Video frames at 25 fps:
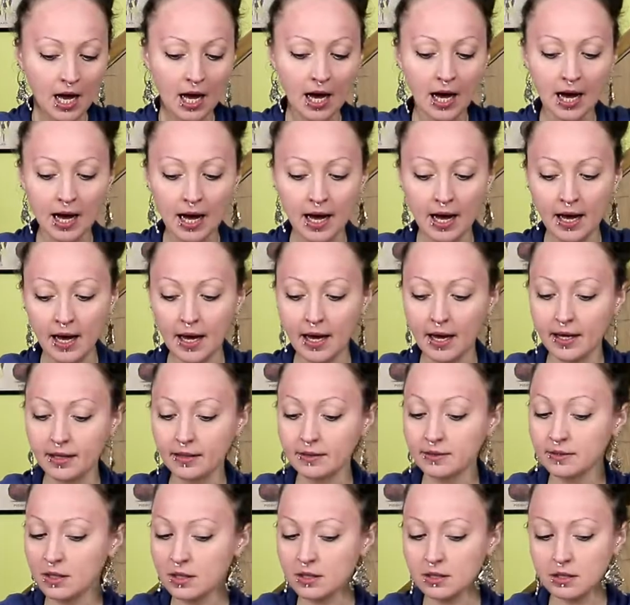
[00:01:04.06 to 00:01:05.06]

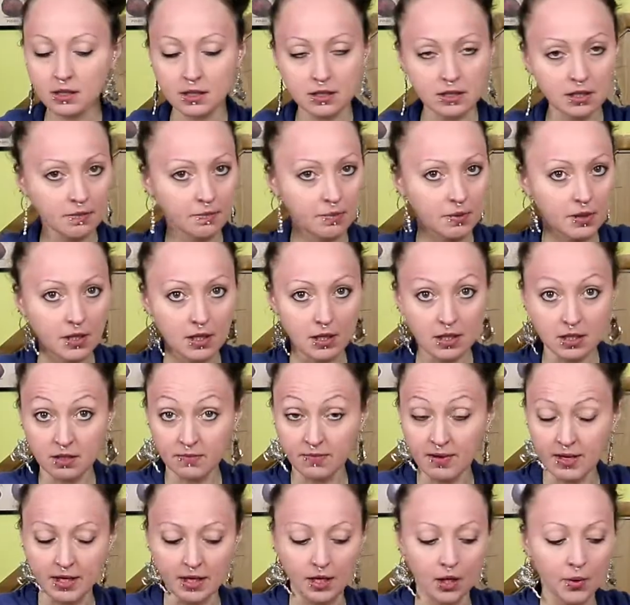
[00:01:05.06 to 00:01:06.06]
This recipe is
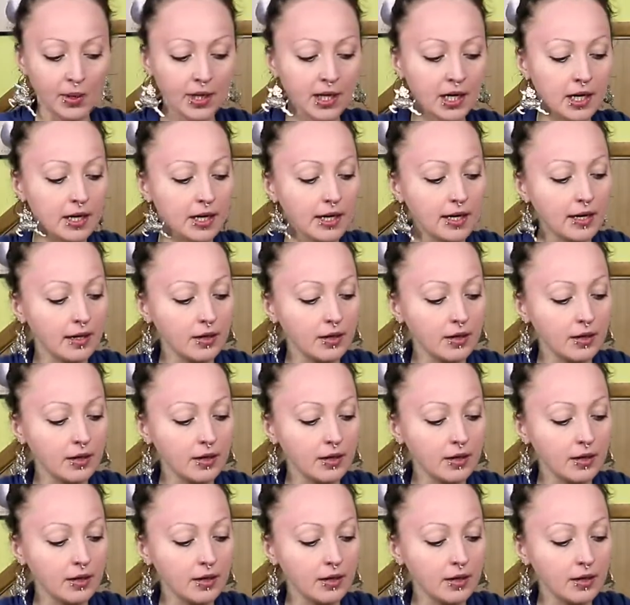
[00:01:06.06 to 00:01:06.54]
very quick.